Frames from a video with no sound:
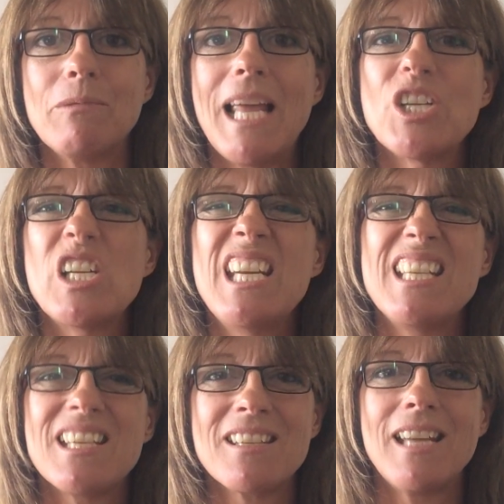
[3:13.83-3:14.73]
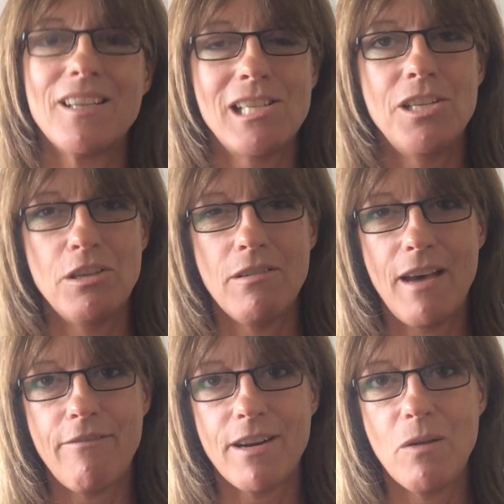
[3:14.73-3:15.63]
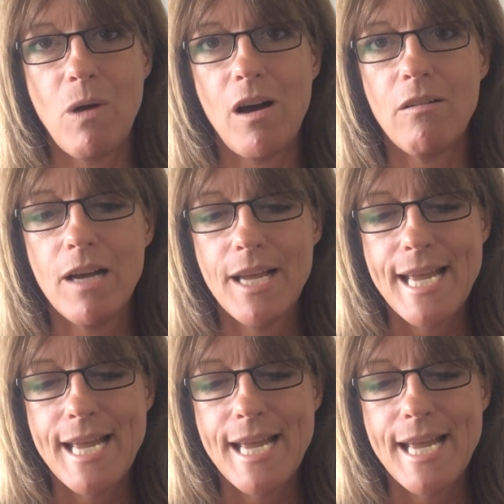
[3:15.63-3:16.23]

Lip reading: Well, actually, it doesn't actually do that very well.